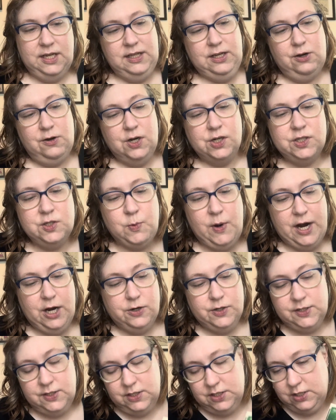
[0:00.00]
There are
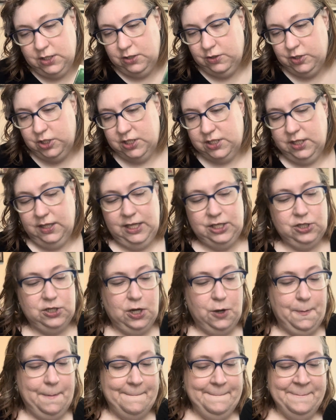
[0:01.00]
swears, so just to let you
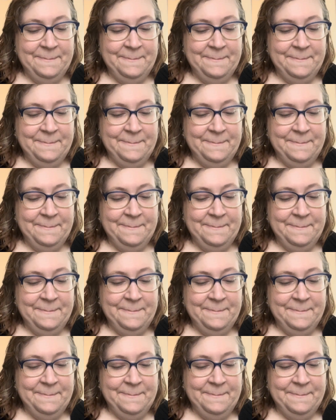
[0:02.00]
know.